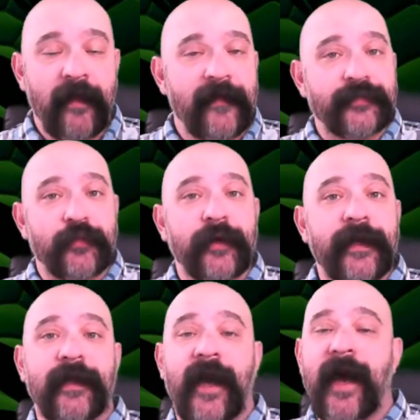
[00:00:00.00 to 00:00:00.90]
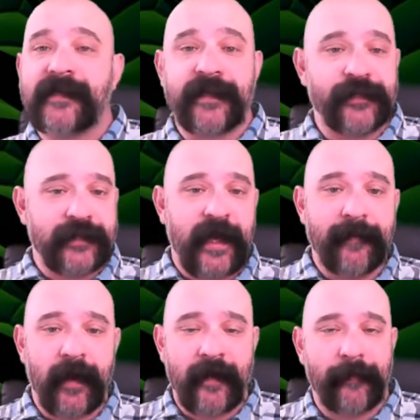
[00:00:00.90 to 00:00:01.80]
this rookie class that just
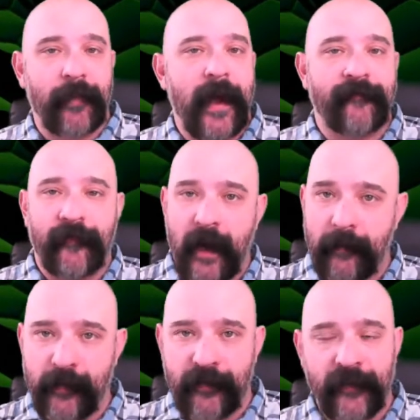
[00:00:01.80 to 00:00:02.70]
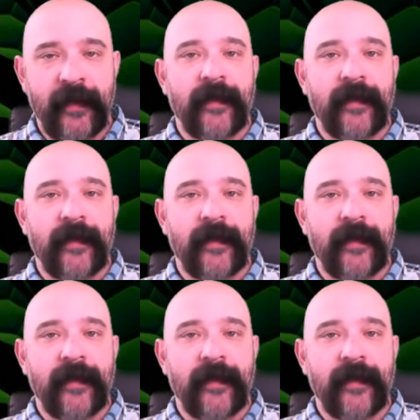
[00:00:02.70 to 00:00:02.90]
came by, the Pratt Freiermuth,